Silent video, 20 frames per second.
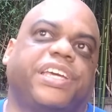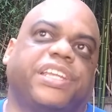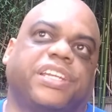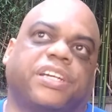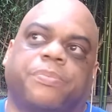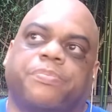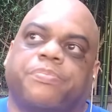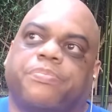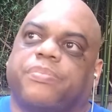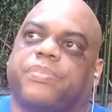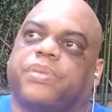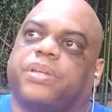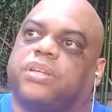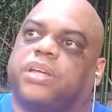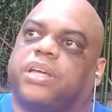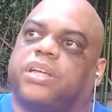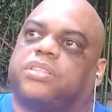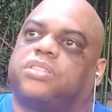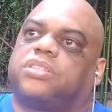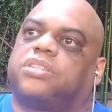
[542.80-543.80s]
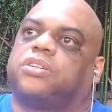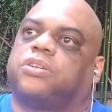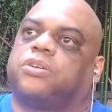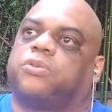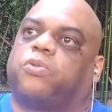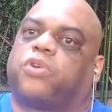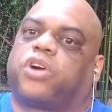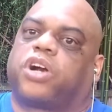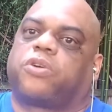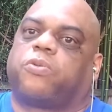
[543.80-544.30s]
them to
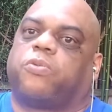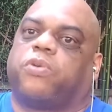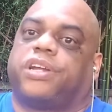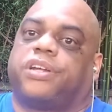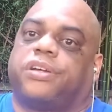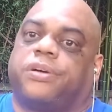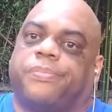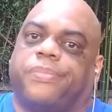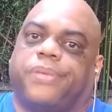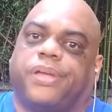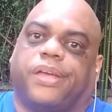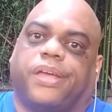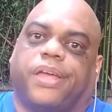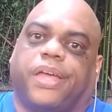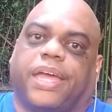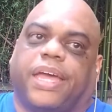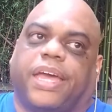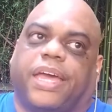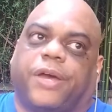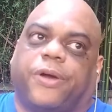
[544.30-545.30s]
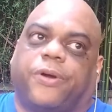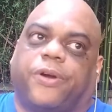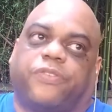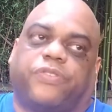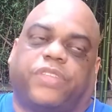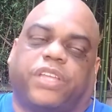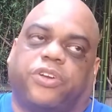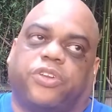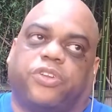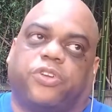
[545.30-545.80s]
work with them, or if
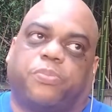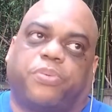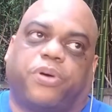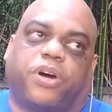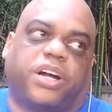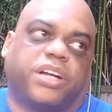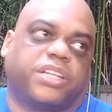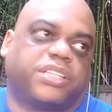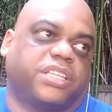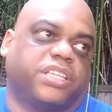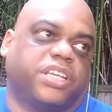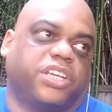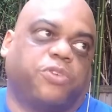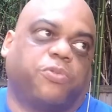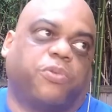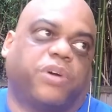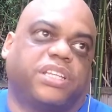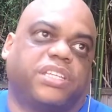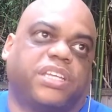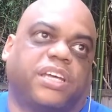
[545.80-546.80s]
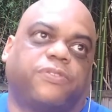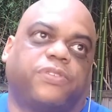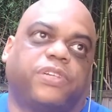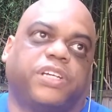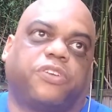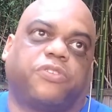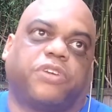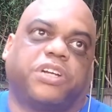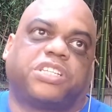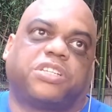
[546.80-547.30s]
they're new parts, and then you want to definitely
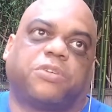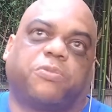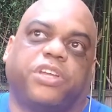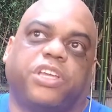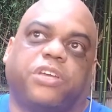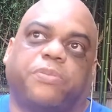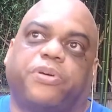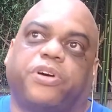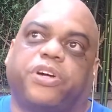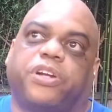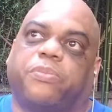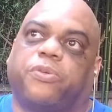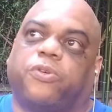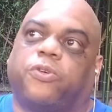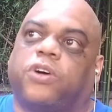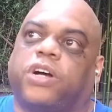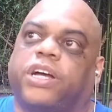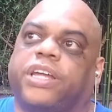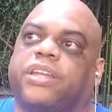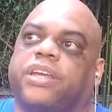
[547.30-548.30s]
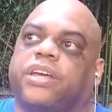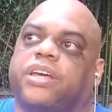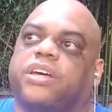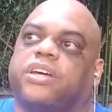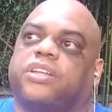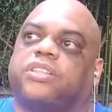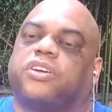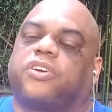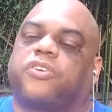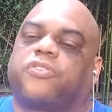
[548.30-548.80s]
grease them when you put them on.
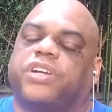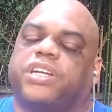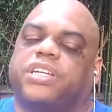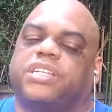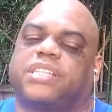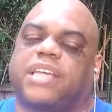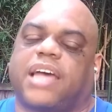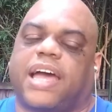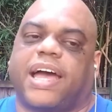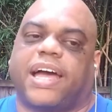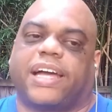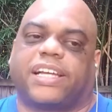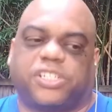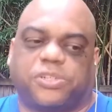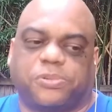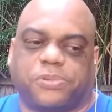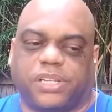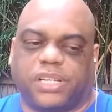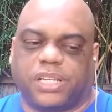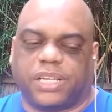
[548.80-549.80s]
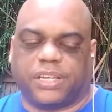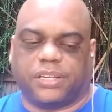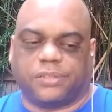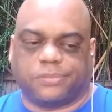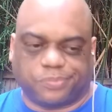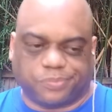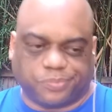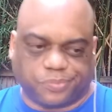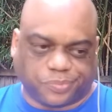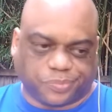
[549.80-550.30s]
The grease actually
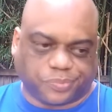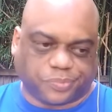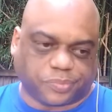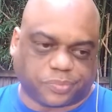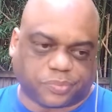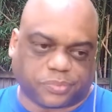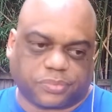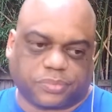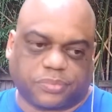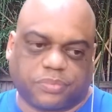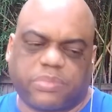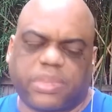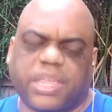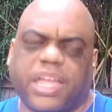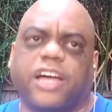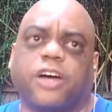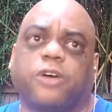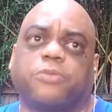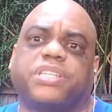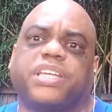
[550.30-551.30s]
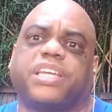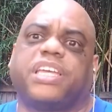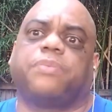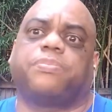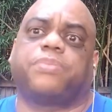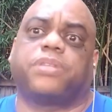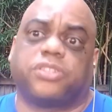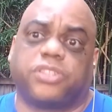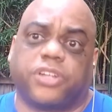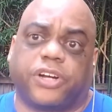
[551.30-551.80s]
helps to
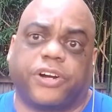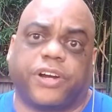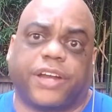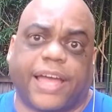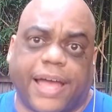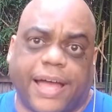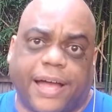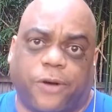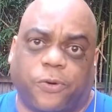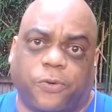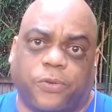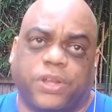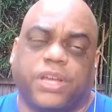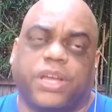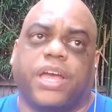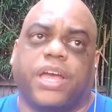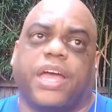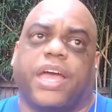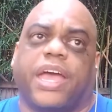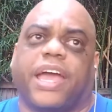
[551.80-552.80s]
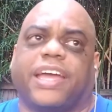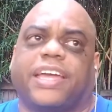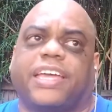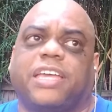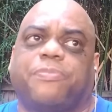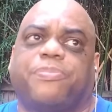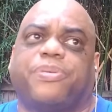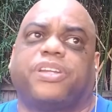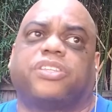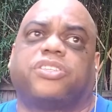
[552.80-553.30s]
keep the dirt out, and
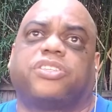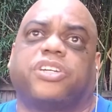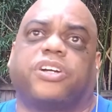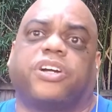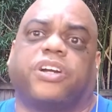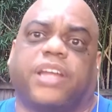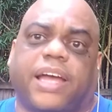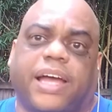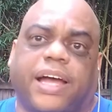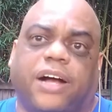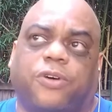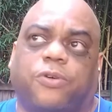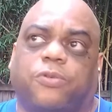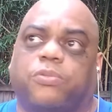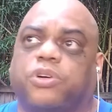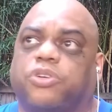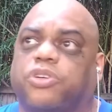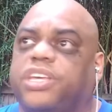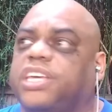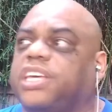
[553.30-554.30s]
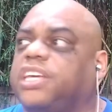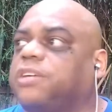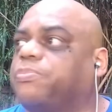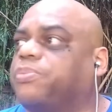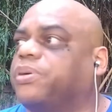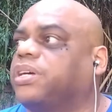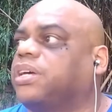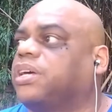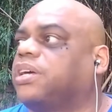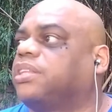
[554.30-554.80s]
keeping the dirt out will keep
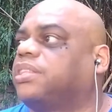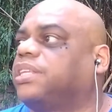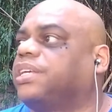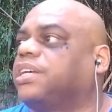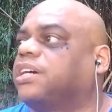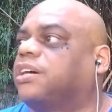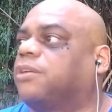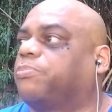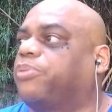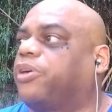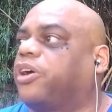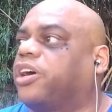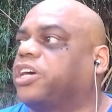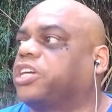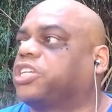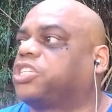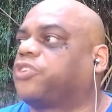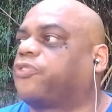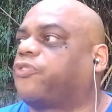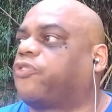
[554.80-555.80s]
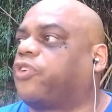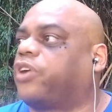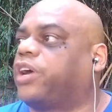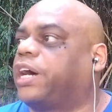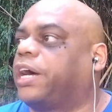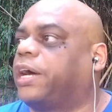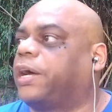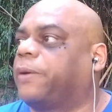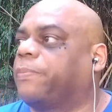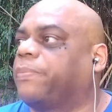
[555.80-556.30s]
the um, parts
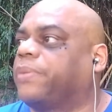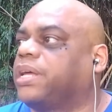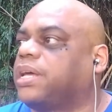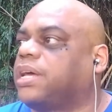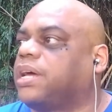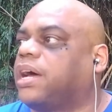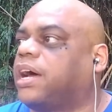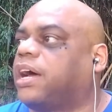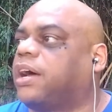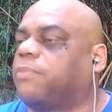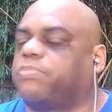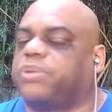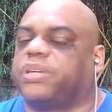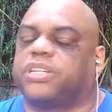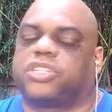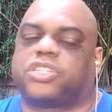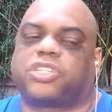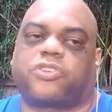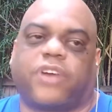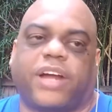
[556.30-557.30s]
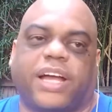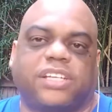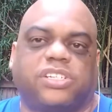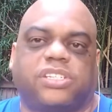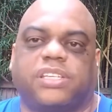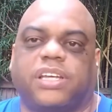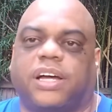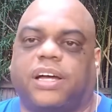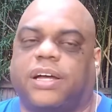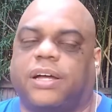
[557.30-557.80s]
from um, being
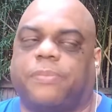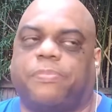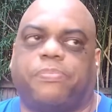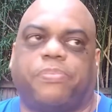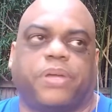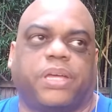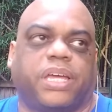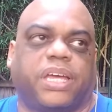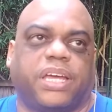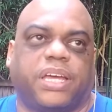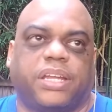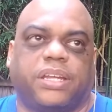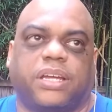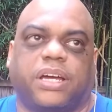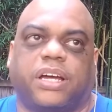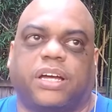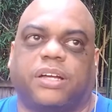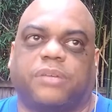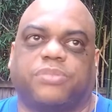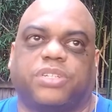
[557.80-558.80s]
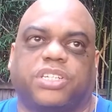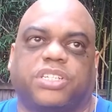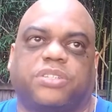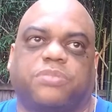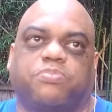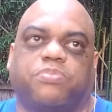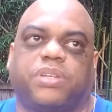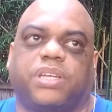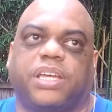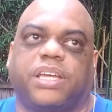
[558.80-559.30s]
scratched up and um, just
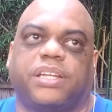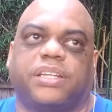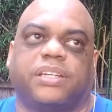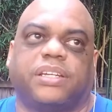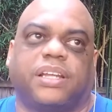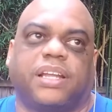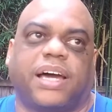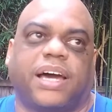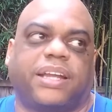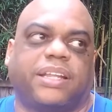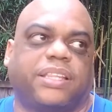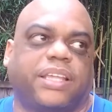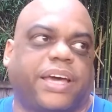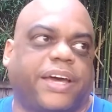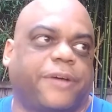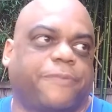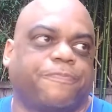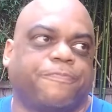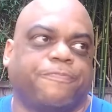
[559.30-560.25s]
getting a lot of that